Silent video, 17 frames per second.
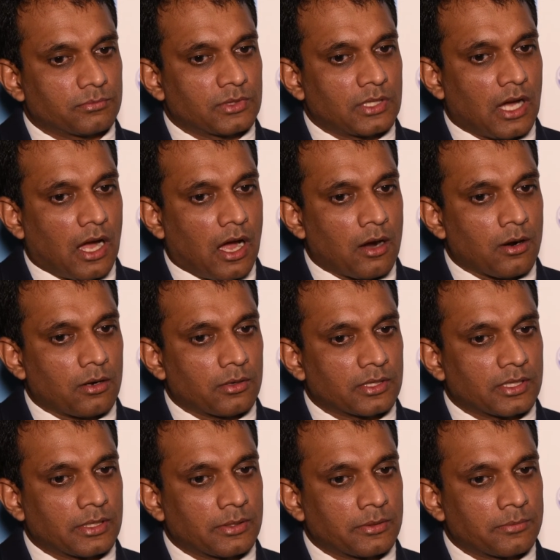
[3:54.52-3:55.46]
the
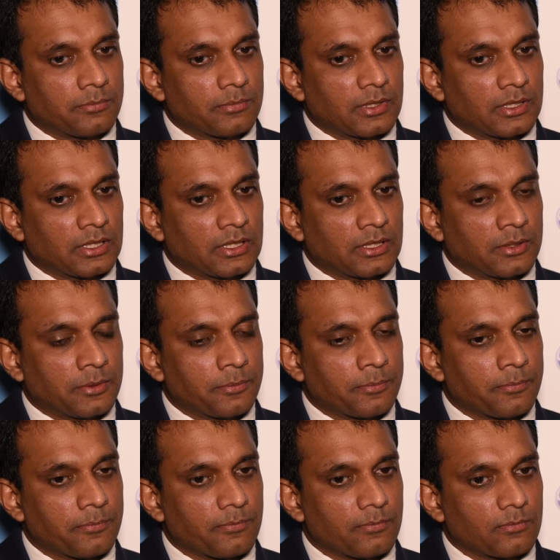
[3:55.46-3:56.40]
uh, the
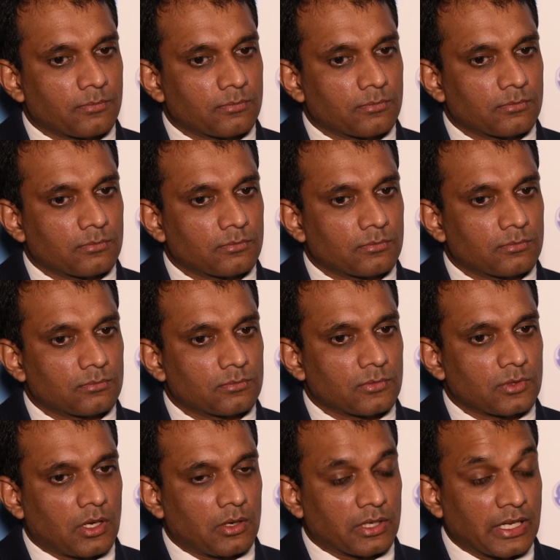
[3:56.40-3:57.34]
um,
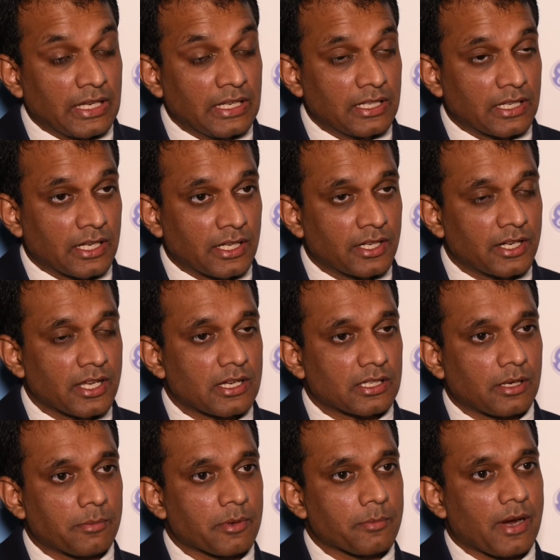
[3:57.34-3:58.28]
uh, in
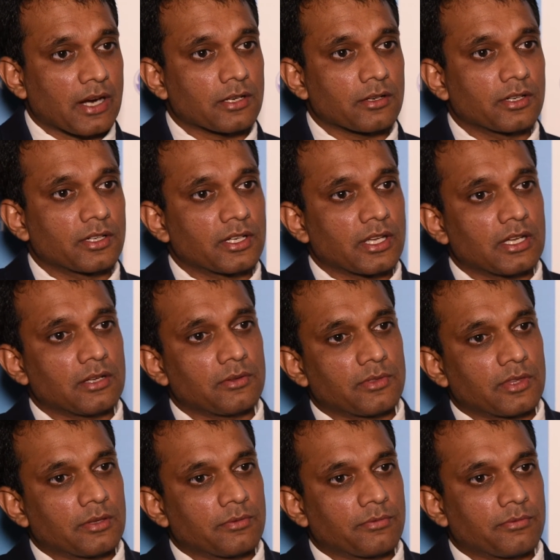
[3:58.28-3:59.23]
India, coming back to India,
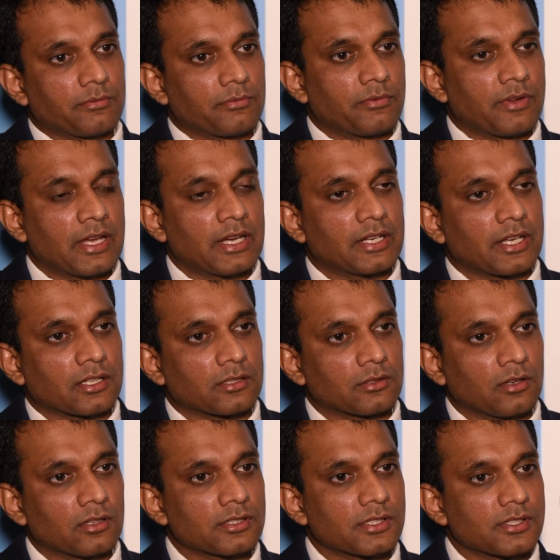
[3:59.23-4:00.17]
the way
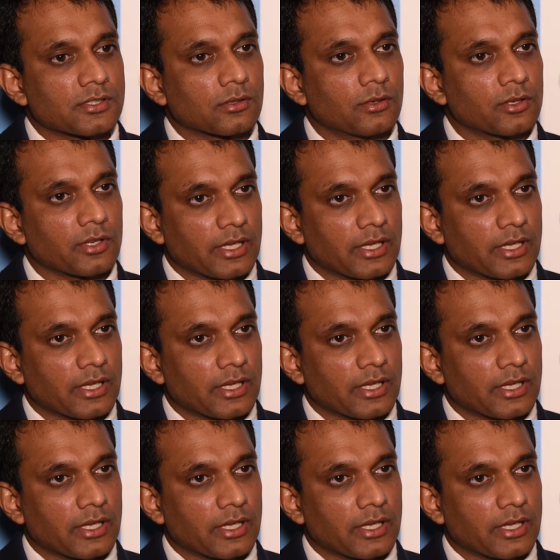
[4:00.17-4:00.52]
technology is going